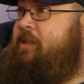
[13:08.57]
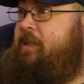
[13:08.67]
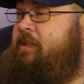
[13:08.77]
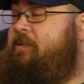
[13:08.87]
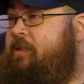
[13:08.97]

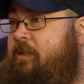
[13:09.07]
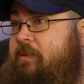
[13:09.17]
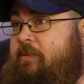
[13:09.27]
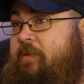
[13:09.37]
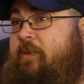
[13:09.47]
And
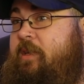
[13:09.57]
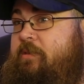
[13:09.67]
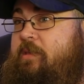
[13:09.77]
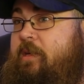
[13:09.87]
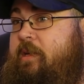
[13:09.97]
so the
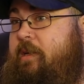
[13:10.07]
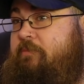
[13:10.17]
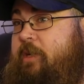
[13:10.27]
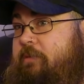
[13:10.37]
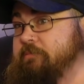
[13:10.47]
father's like, "Yeah,
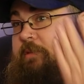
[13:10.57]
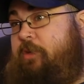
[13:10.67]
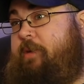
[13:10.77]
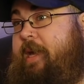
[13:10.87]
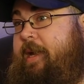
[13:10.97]
well,
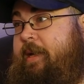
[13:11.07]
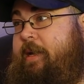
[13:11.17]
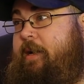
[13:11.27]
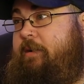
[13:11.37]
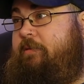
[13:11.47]
you can't
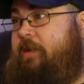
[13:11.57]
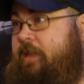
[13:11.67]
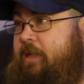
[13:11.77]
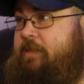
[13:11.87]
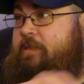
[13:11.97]
go
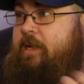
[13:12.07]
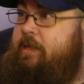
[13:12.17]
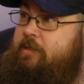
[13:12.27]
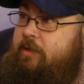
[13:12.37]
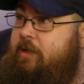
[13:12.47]
unless
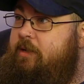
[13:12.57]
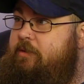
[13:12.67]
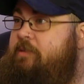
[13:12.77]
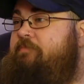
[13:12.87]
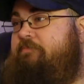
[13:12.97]
Dexter
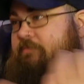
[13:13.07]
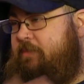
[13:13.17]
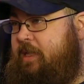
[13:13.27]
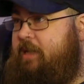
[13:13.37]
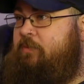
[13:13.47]
goes."
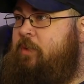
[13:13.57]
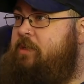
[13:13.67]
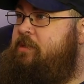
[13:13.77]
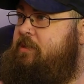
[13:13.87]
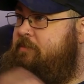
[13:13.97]
Dad
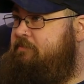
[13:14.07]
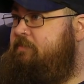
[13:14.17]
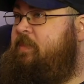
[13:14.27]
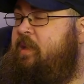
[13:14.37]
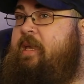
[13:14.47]
wants to
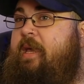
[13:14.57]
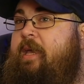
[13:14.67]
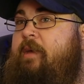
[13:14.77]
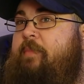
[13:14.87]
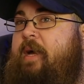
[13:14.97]
get
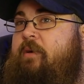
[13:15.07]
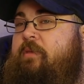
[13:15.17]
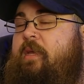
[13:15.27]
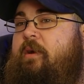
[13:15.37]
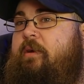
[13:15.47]
him out
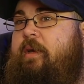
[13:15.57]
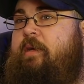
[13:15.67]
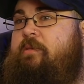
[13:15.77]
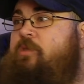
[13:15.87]
there and